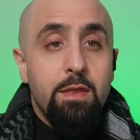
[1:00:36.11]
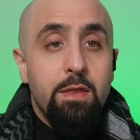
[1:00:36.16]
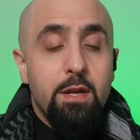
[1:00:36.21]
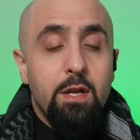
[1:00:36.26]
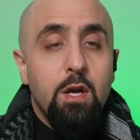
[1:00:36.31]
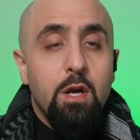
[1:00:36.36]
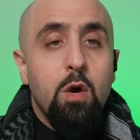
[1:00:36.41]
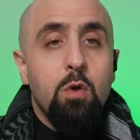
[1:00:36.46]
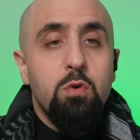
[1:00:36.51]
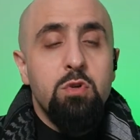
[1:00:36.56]

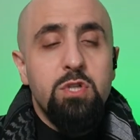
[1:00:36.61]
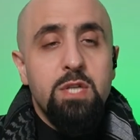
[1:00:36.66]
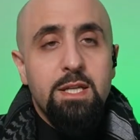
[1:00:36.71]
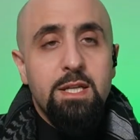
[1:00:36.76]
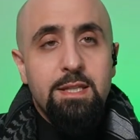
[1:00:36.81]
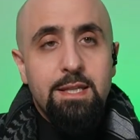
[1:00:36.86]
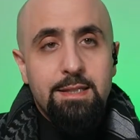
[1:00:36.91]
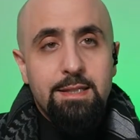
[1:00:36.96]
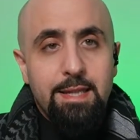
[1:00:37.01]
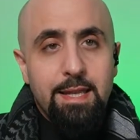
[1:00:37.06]
the
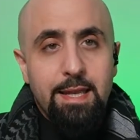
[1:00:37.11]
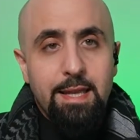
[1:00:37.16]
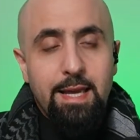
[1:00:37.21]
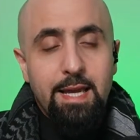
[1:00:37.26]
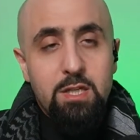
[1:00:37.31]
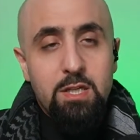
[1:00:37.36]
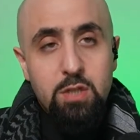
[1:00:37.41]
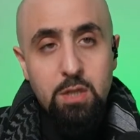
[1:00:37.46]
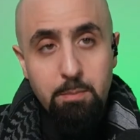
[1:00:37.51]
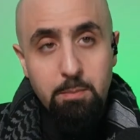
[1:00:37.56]
negotiating
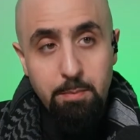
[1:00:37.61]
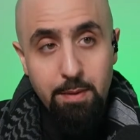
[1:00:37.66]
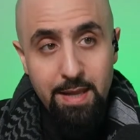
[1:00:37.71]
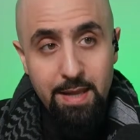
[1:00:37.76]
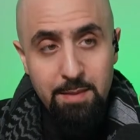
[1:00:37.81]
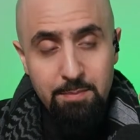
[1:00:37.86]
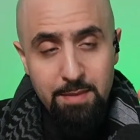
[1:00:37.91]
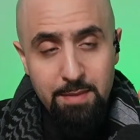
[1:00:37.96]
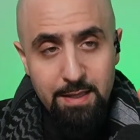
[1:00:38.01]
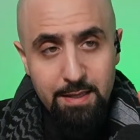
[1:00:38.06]
delegation
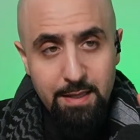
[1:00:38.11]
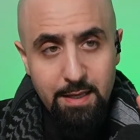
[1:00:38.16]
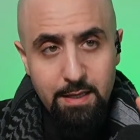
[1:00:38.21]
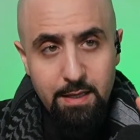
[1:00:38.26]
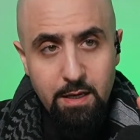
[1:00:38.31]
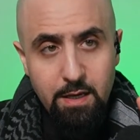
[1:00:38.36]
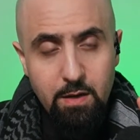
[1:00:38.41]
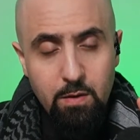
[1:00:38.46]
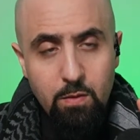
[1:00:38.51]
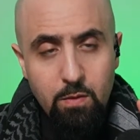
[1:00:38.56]
blamed
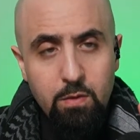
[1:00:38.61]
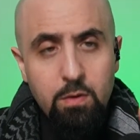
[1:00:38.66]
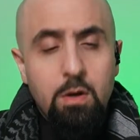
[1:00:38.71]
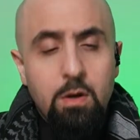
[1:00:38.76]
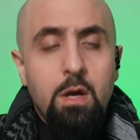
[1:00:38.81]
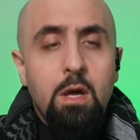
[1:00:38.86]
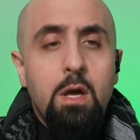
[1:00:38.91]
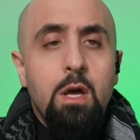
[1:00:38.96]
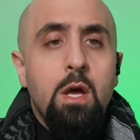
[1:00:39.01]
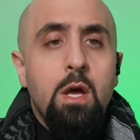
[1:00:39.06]
Netanyahu